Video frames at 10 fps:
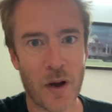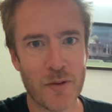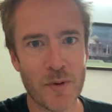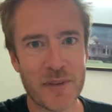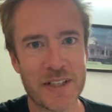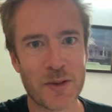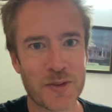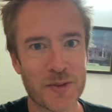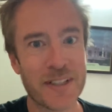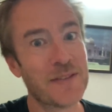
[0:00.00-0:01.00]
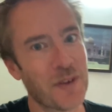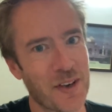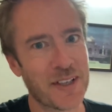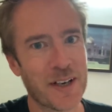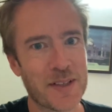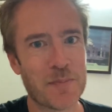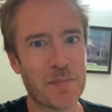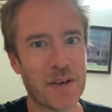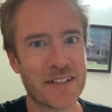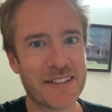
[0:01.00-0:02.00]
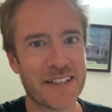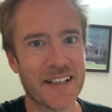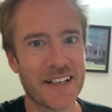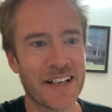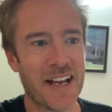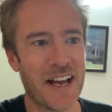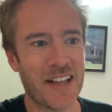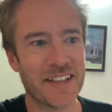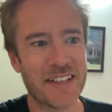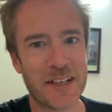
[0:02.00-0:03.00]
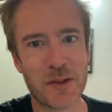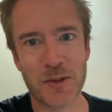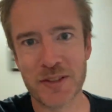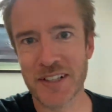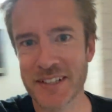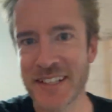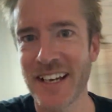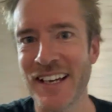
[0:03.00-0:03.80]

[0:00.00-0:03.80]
our room in this hostel is very nice, but the decor does